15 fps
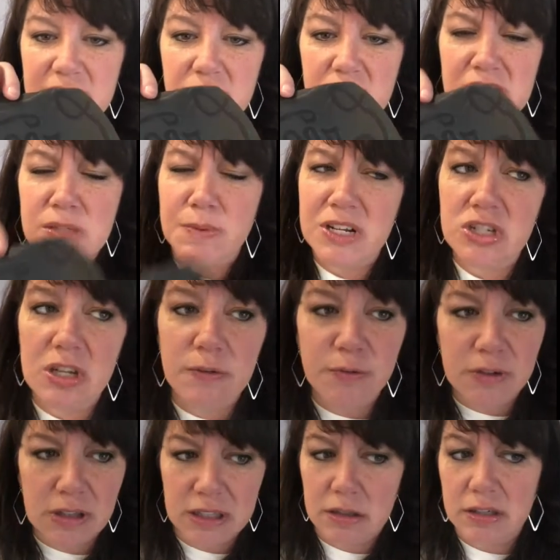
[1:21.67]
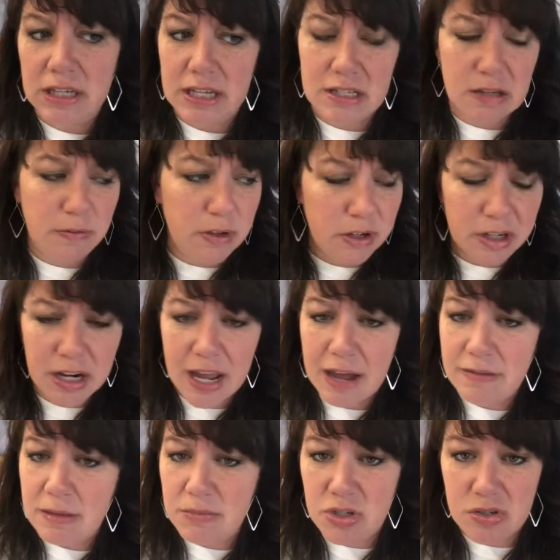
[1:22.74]
especially for little kids. If you're going to have
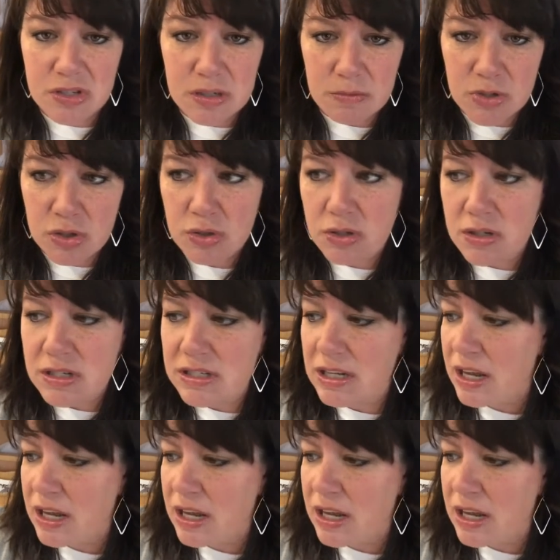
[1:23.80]
them do some doodles,